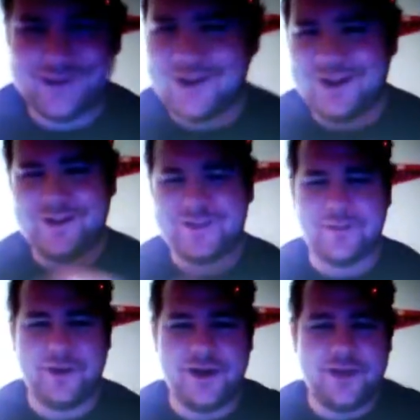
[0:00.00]
it on, come
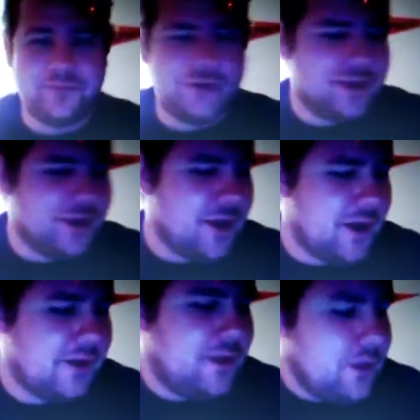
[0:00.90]
on, bring it
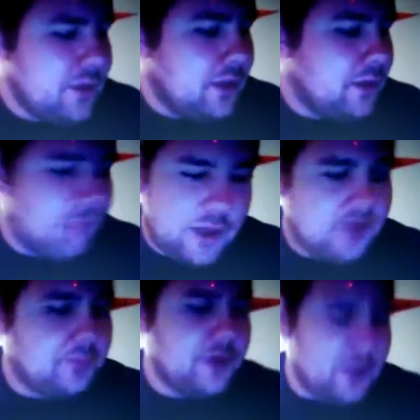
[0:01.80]
on. My
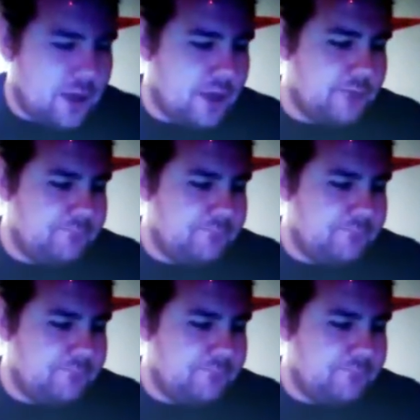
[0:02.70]
number 9